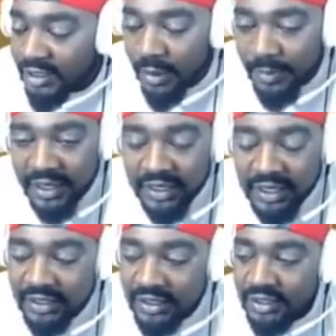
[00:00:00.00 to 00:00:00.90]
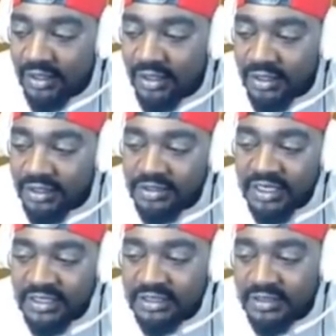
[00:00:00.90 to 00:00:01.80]
do my man like that.
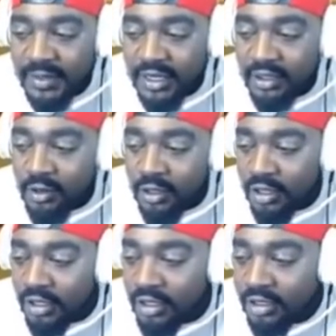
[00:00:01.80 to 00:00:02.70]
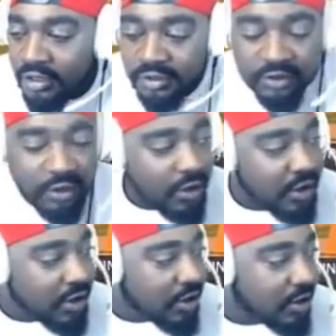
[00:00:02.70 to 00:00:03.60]
Jay, just man, don't uh, don't
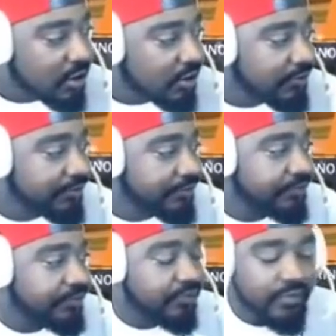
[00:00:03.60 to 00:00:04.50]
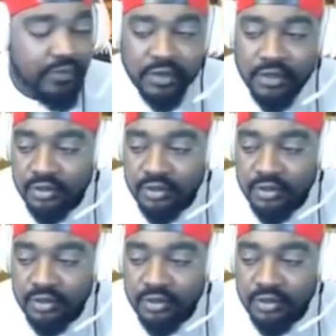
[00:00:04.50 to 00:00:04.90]
uh. You